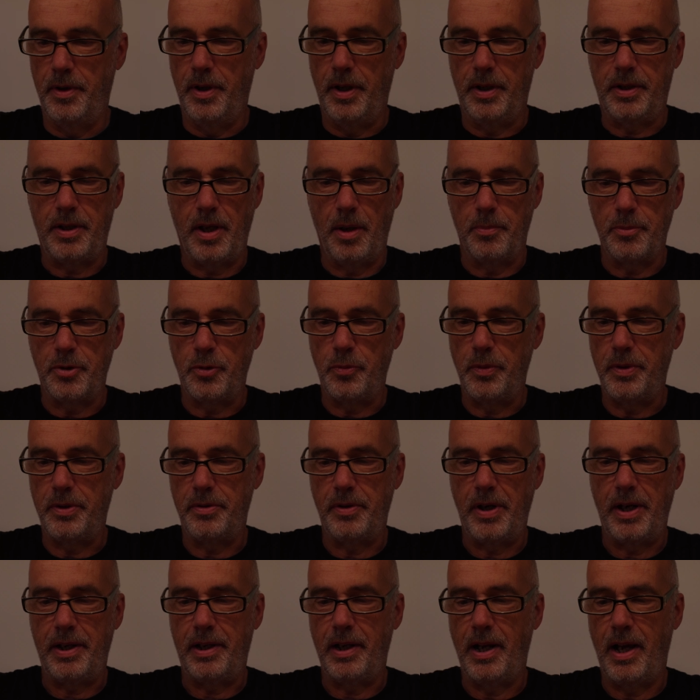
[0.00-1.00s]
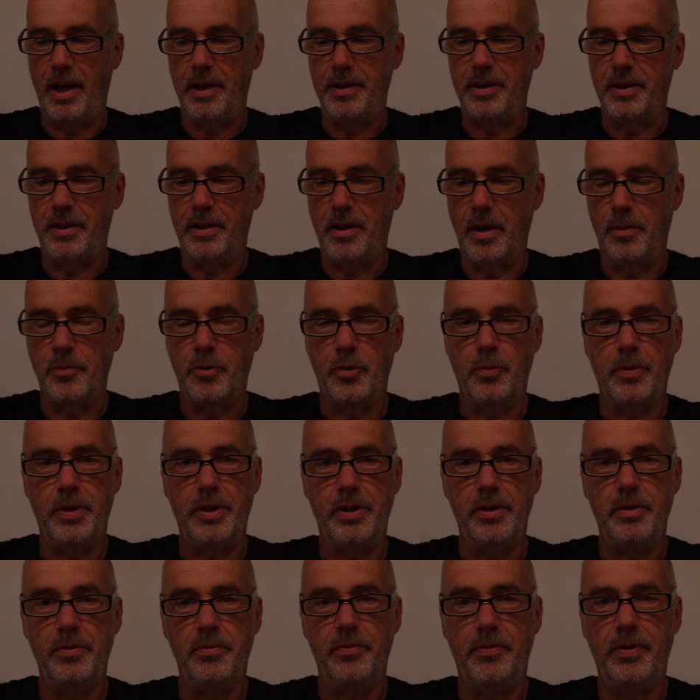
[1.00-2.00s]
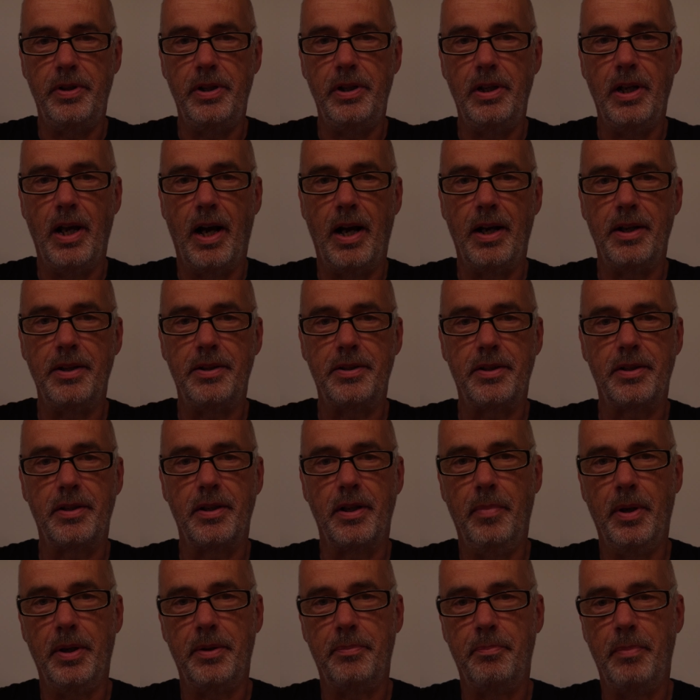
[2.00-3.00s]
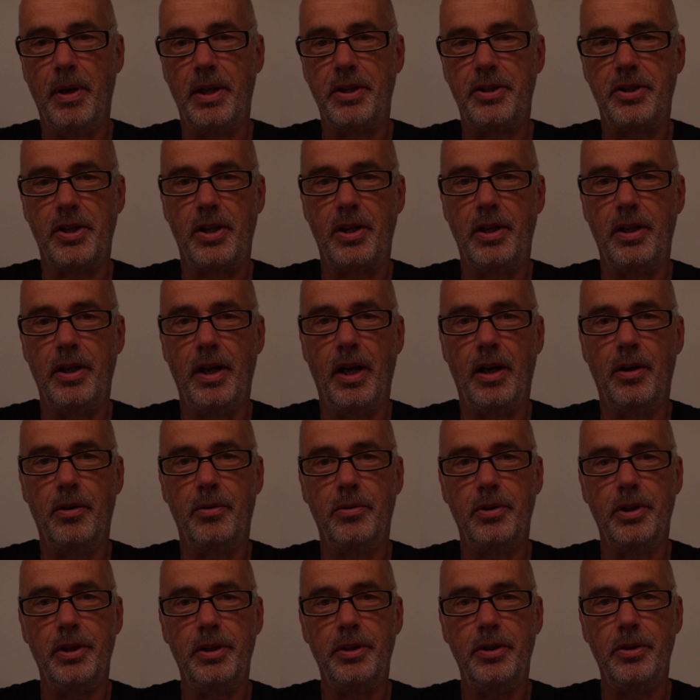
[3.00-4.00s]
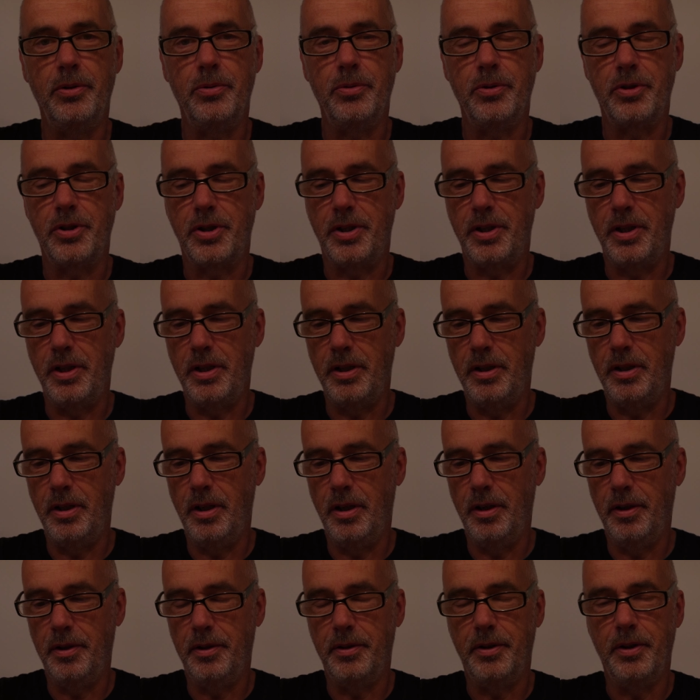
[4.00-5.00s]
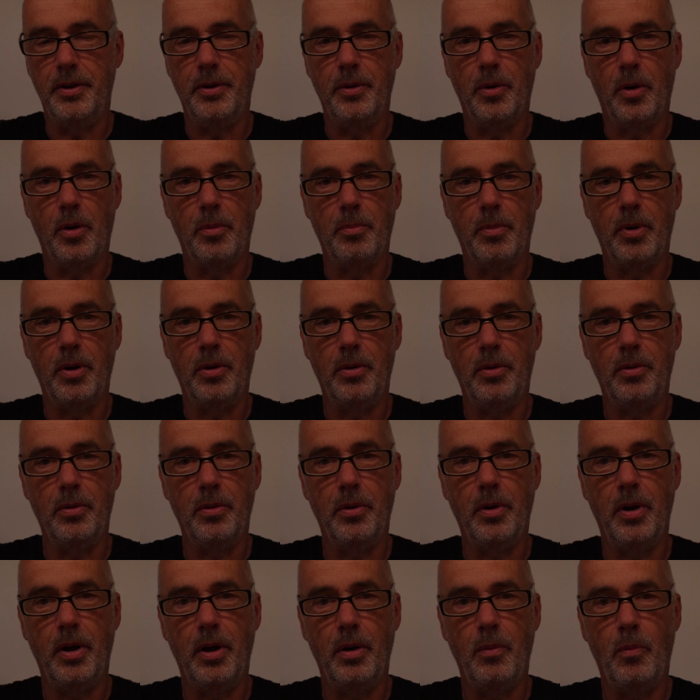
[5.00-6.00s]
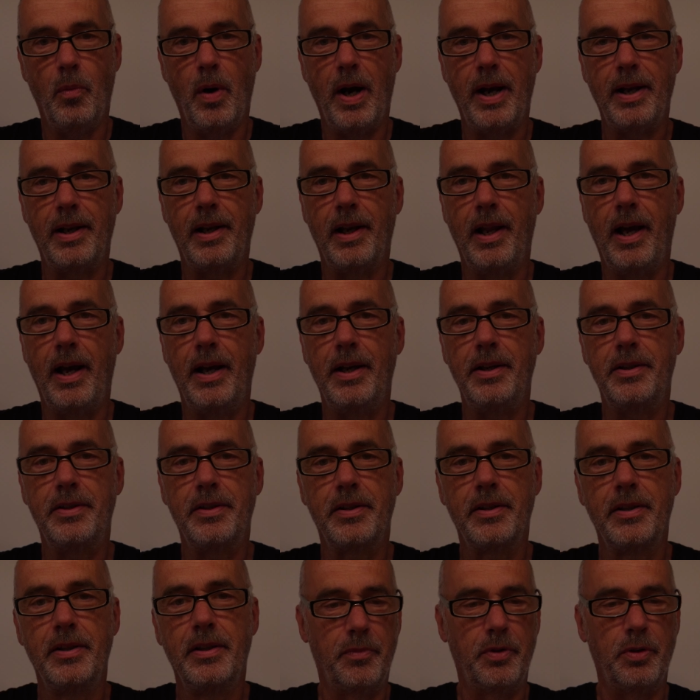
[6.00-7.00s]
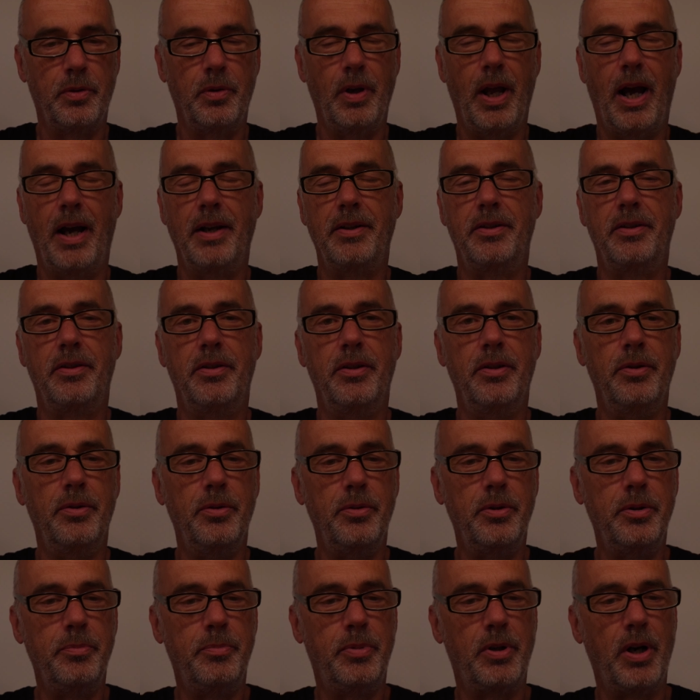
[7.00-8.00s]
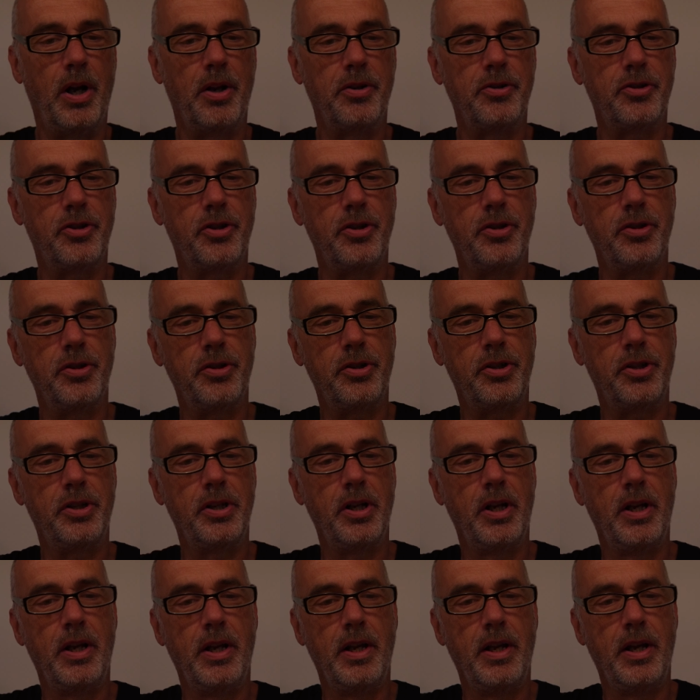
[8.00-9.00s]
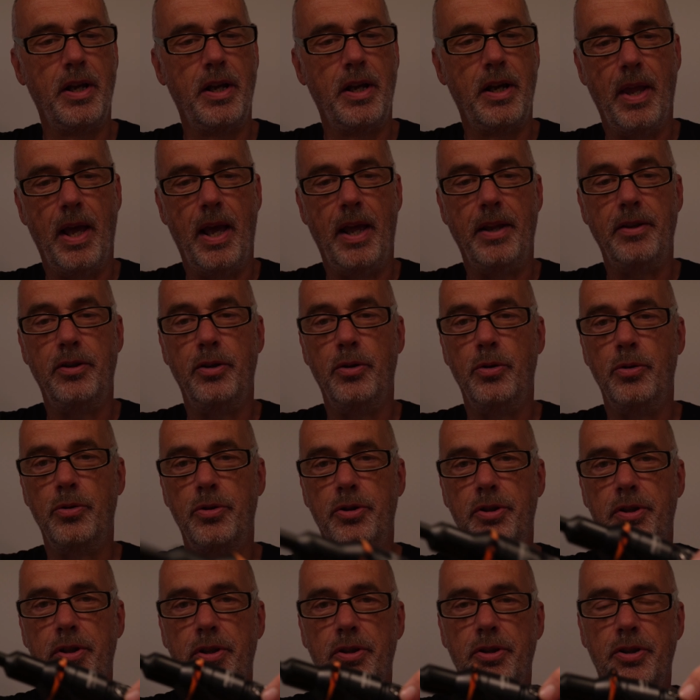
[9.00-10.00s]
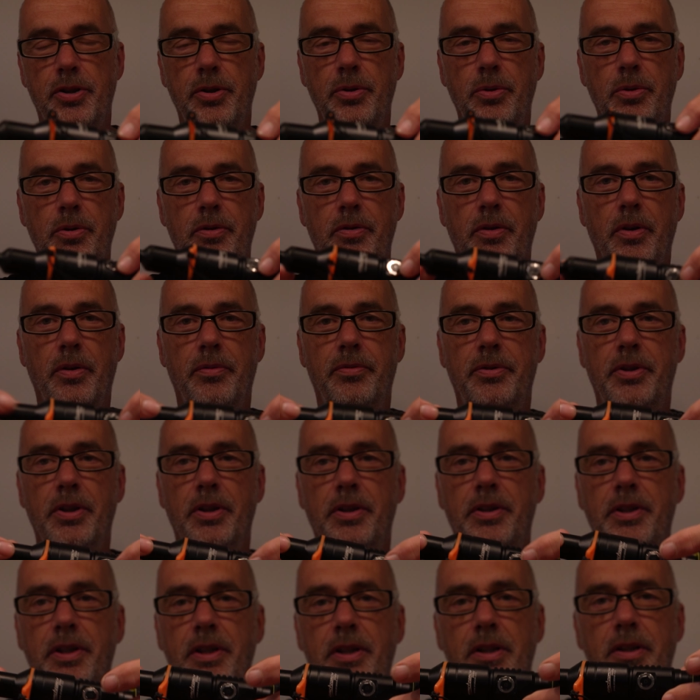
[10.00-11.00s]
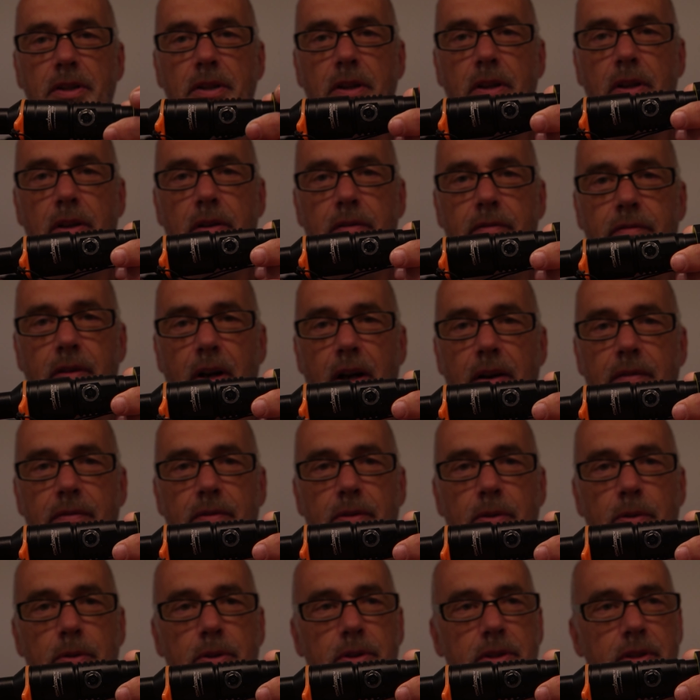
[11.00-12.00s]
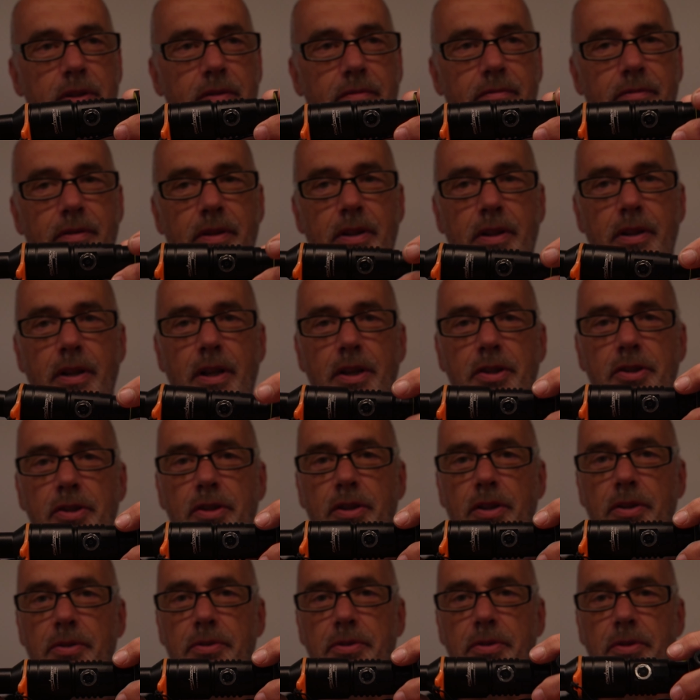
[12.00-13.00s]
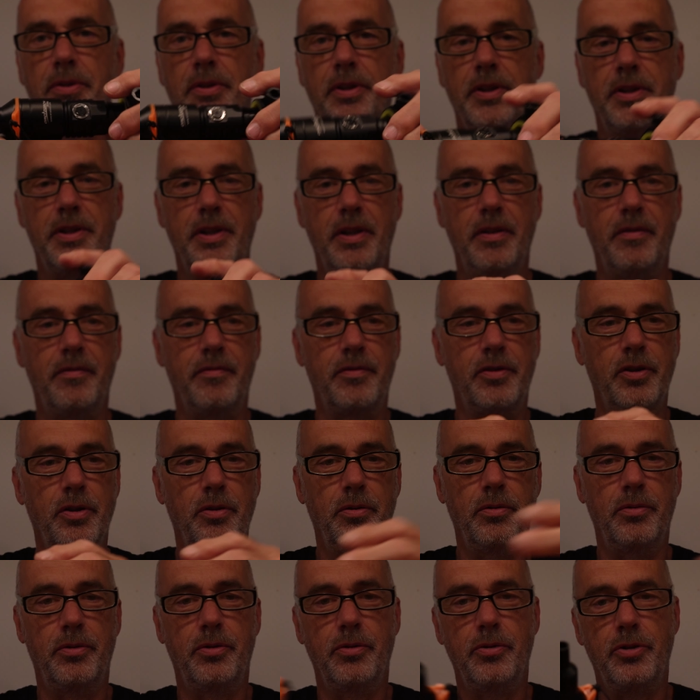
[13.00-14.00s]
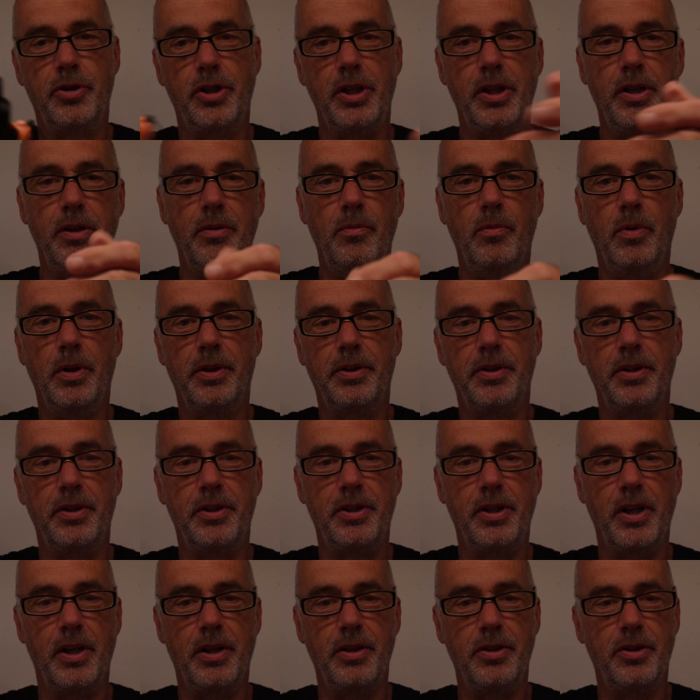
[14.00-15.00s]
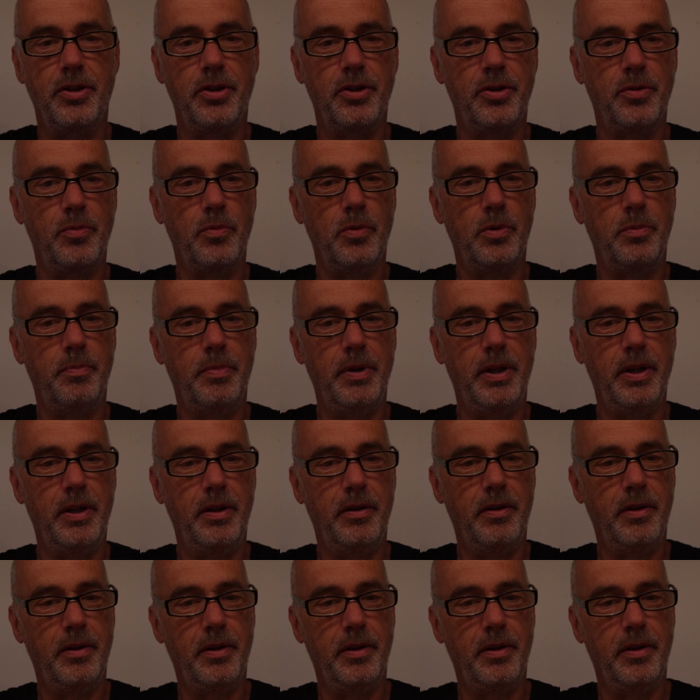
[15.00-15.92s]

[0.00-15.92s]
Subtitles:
It comes with red light, it comes with UV light, but basically I only use the normal white light to light the nudibranches, and use the snoot of the D530V as an alternative, so to see what the changes would be.